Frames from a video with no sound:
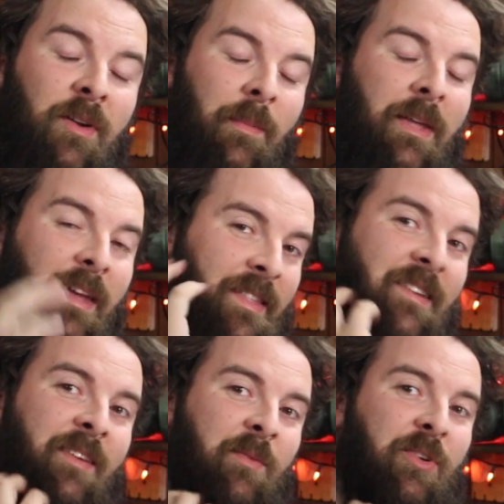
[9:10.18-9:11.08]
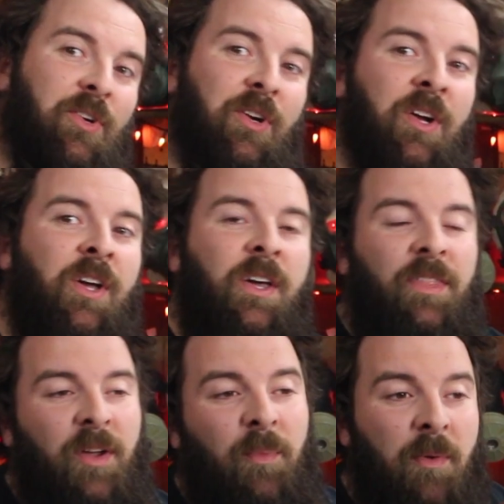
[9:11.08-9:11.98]
going to be like this. I'm sure
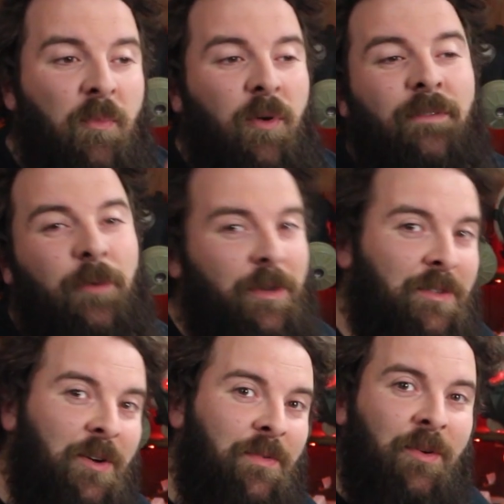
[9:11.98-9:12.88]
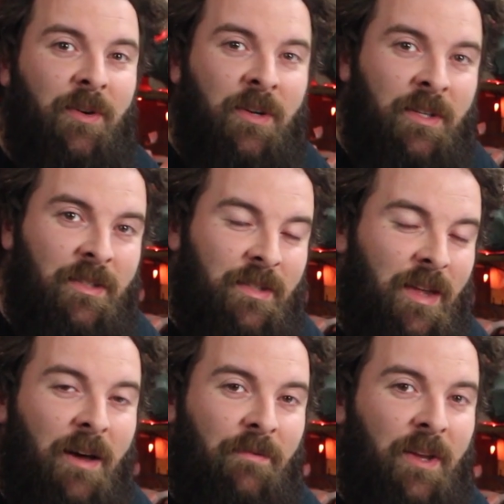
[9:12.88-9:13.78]
there will be more voiceover
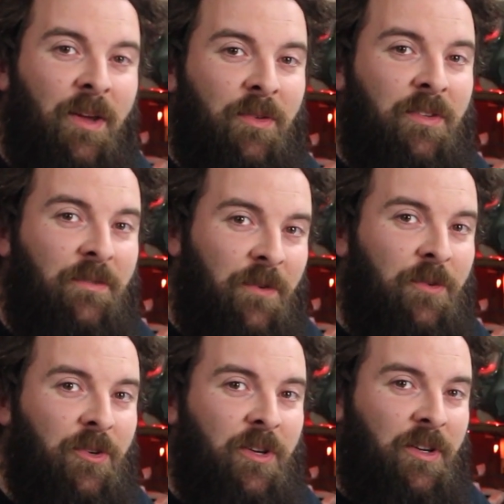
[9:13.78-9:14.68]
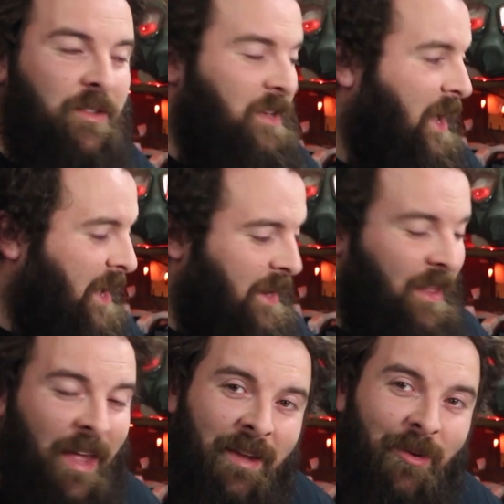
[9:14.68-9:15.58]
style videos in the future because I kind
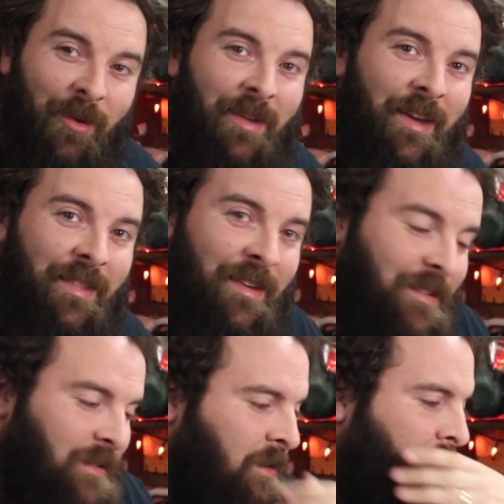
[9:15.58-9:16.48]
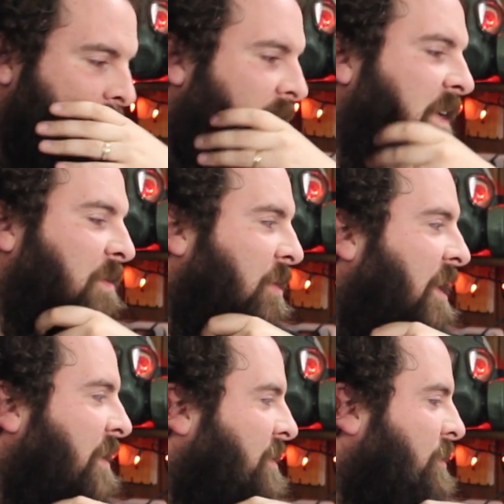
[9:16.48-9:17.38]
of like doing it like this. I'm going
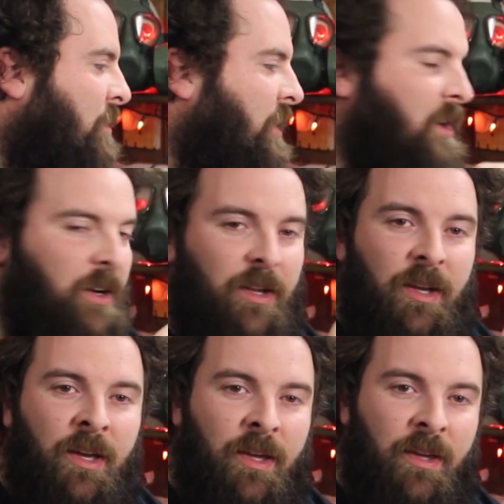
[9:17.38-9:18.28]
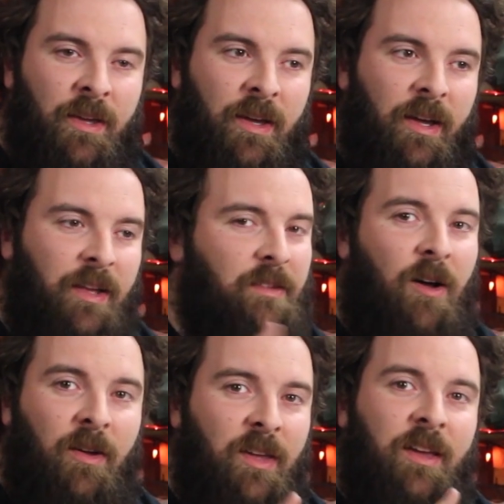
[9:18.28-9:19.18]
to have to work on
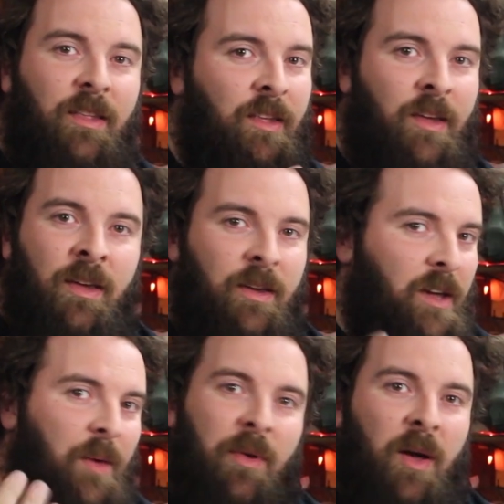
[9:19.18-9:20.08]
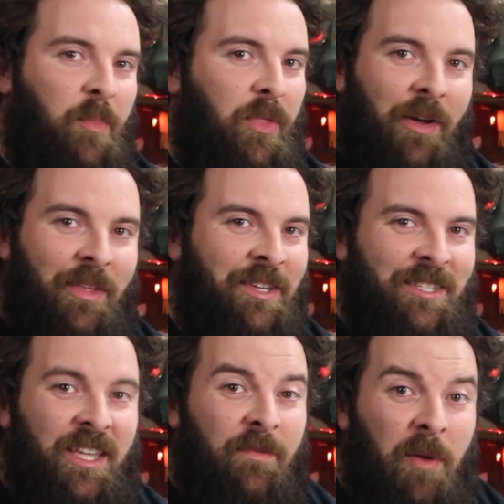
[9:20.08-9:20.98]
talking and coming up with all this
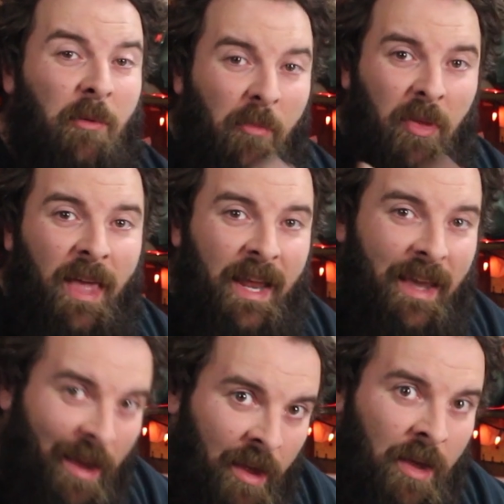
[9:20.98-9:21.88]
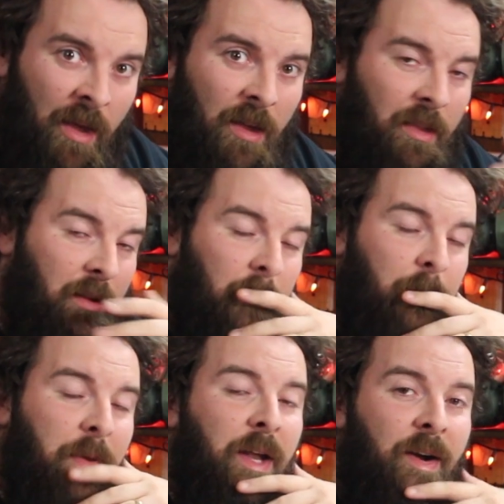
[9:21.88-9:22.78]
stuff, maybe planning a
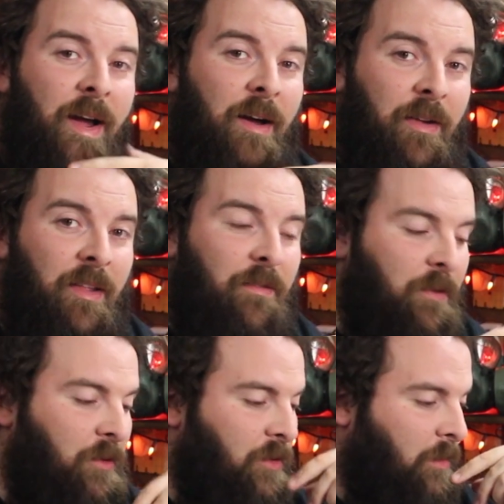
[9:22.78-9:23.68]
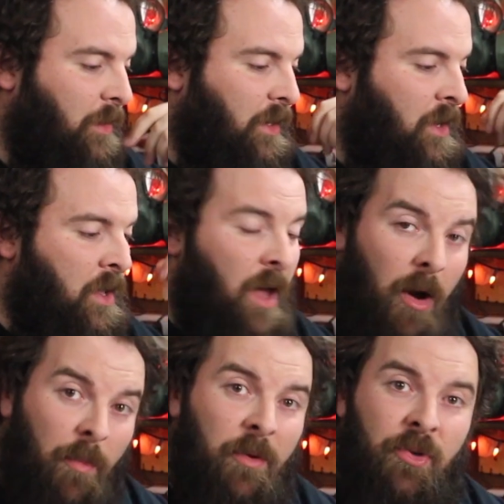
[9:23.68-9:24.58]
little better out in the future. But
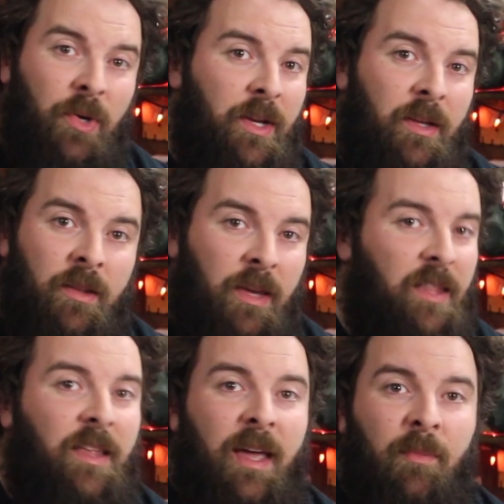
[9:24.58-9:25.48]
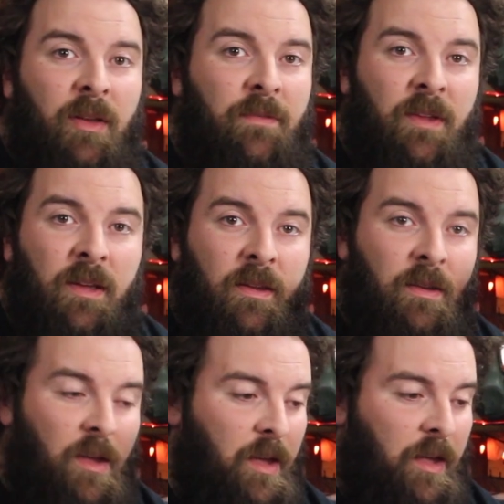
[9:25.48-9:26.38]
I hope you enjoyed it. Hit the like button if you
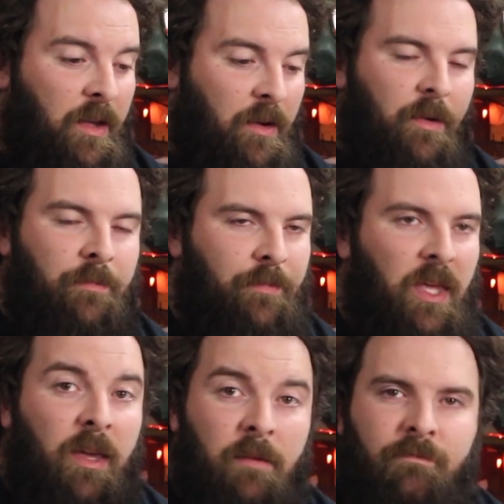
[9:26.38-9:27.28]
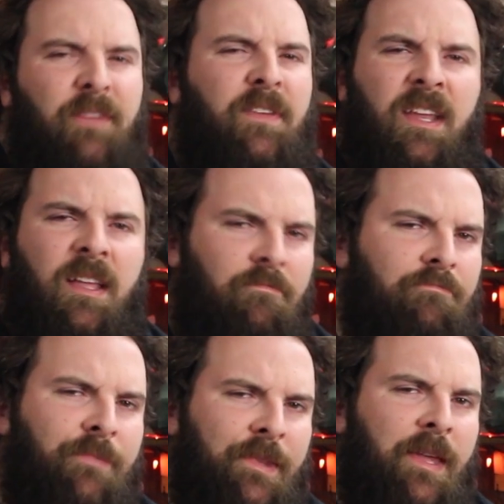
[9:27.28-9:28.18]
didn't, or if you didn't,
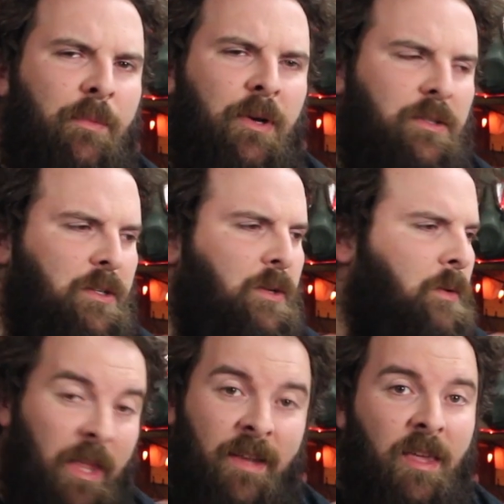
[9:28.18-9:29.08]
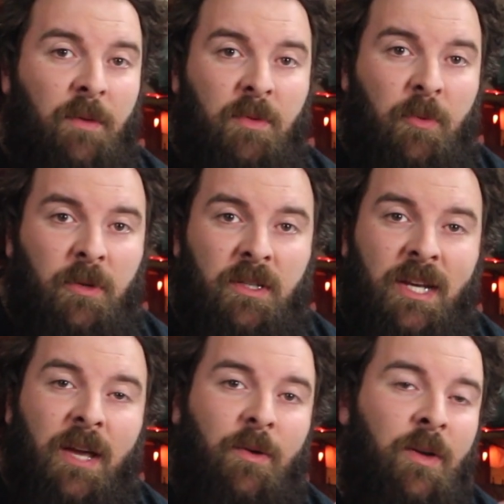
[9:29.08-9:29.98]
that works too. If you'd like to help support the
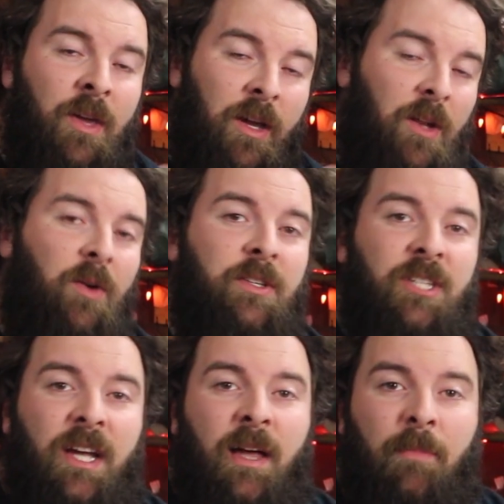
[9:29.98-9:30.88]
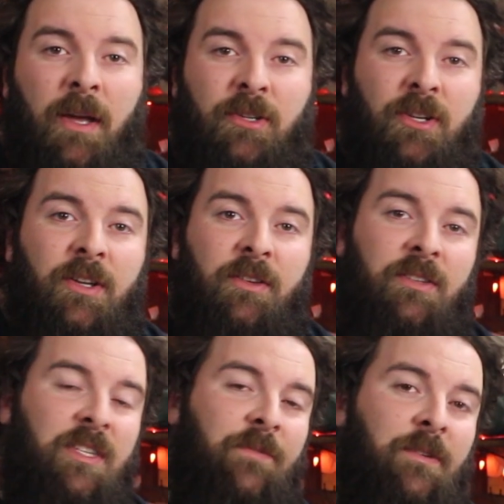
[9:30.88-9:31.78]
channel, you can always check out Patreon.
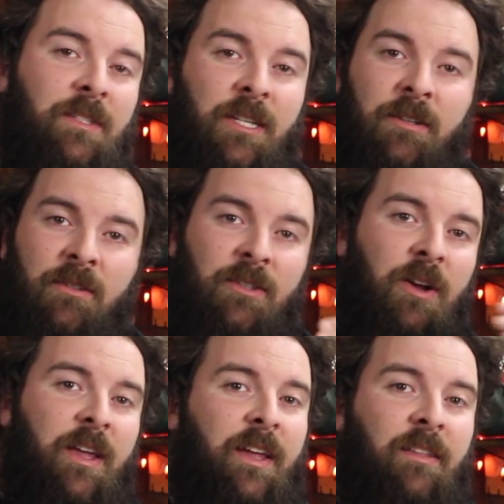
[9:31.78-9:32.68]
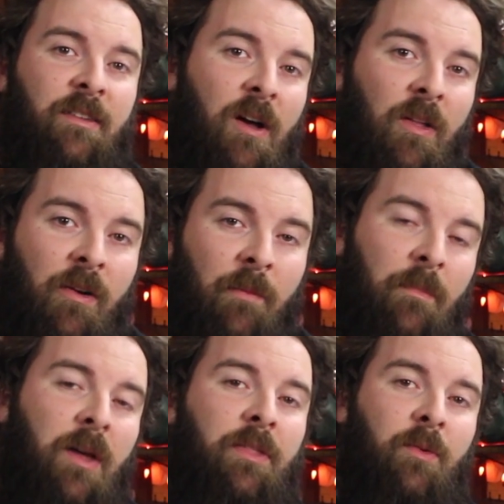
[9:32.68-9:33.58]
There's different tiers starting at $1 a
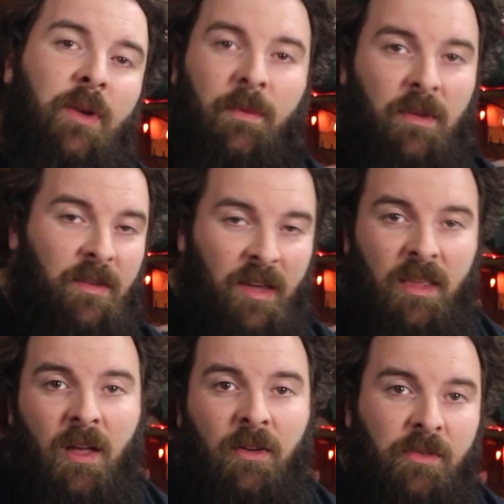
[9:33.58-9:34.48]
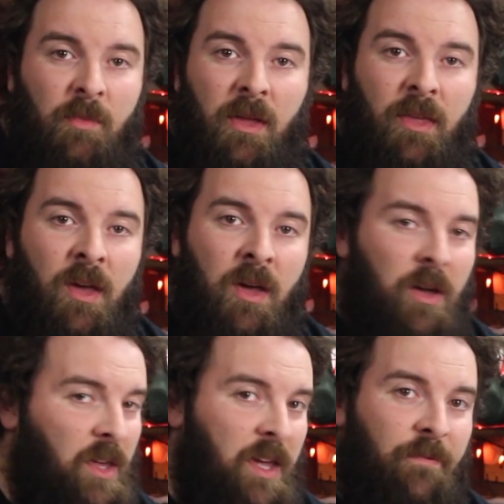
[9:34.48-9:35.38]
month, going up to $10 a month.
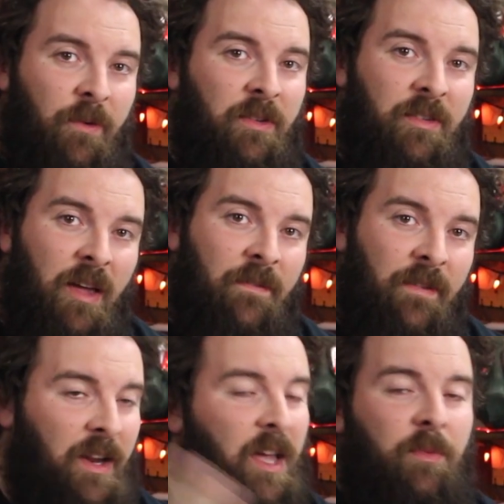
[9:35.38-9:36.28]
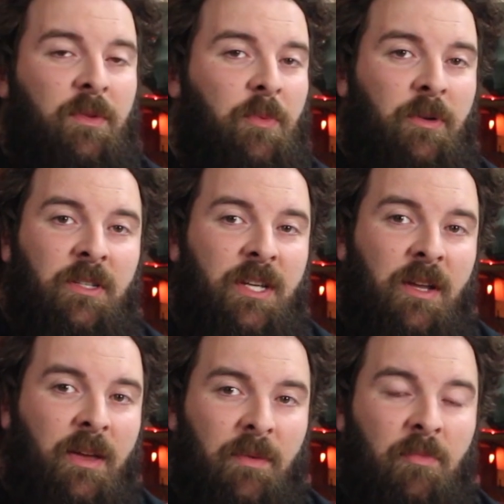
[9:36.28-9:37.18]
You get free stuff and it helps support the
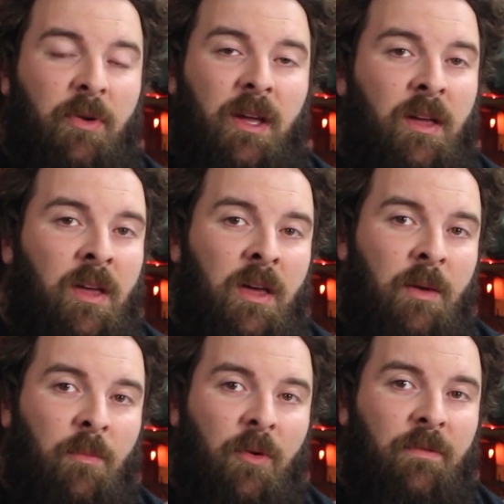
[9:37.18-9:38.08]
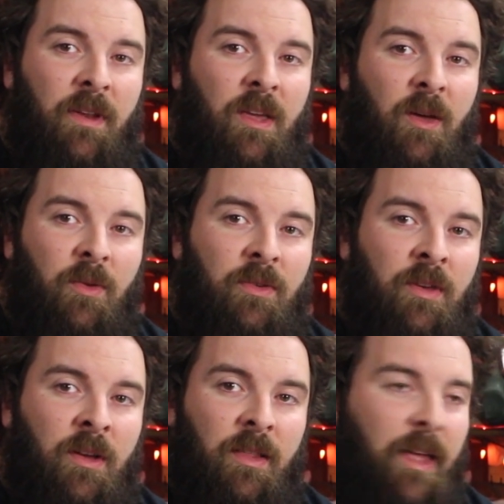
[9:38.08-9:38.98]
channel, helps bring more
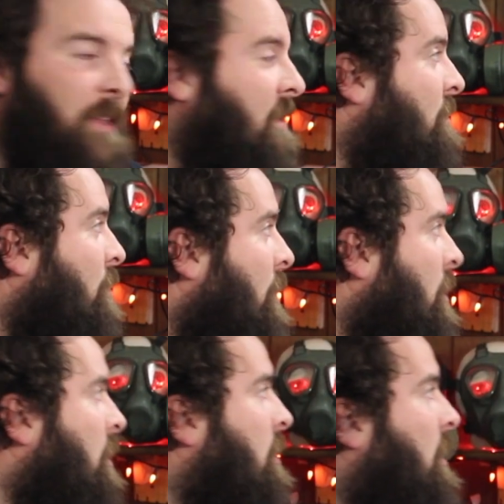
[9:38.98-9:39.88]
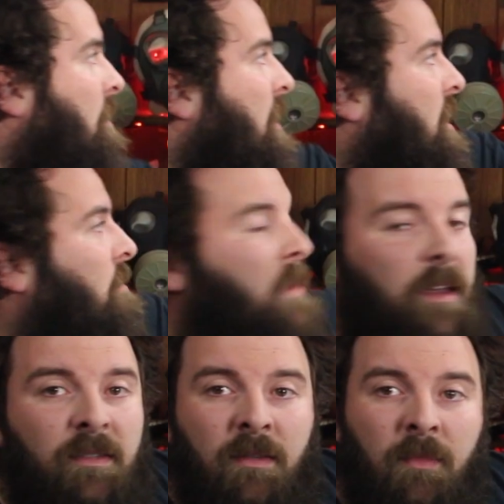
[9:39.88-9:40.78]
videos like this one. I mean, it
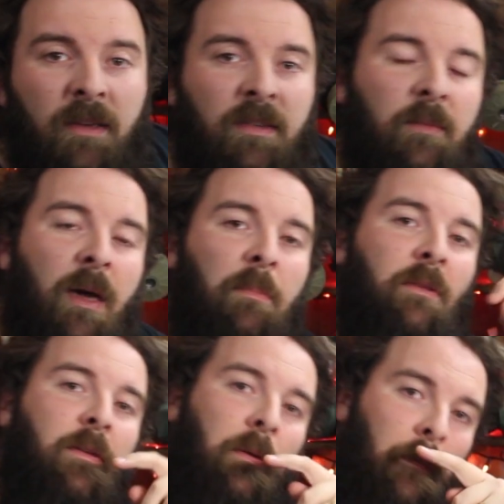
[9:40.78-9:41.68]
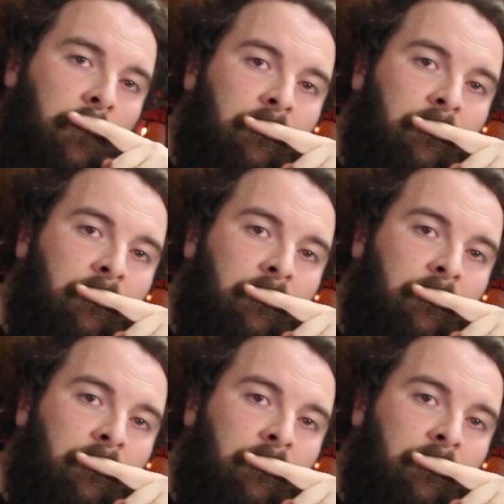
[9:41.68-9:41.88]
makes him happy too.